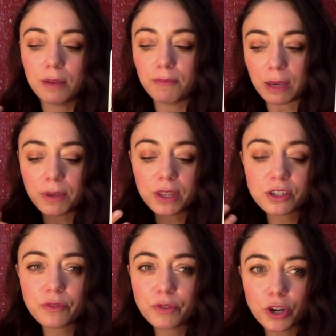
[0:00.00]
Maybe
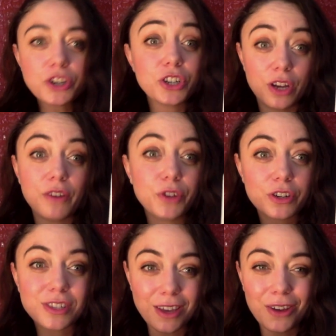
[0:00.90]
there's a version of
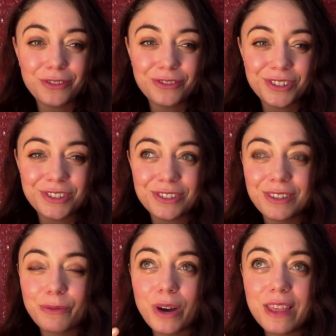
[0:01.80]
yourself
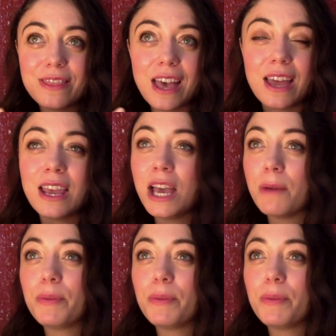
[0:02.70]
one that